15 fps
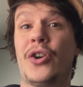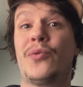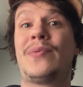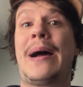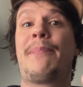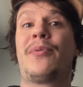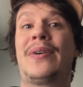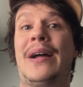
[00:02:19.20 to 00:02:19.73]
to
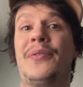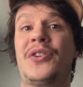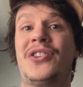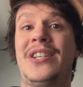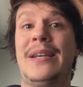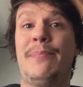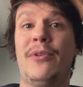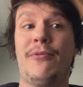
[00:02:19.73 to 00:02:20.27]
wrap around the
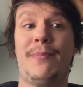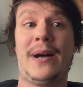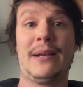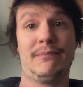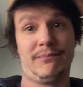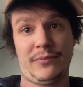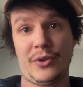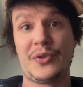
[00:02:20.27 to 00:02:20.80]
tip of
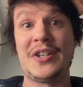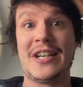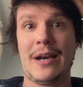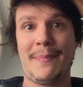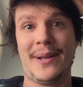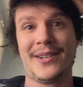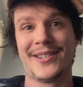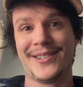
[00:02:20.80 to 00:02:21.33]
my
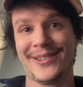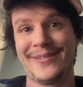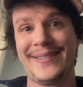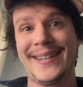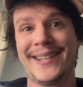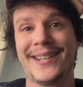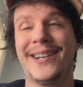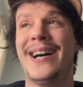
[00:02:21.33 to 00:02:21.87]
three-dimensional
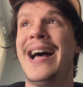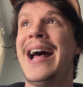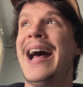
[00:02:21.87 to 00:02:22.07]
finger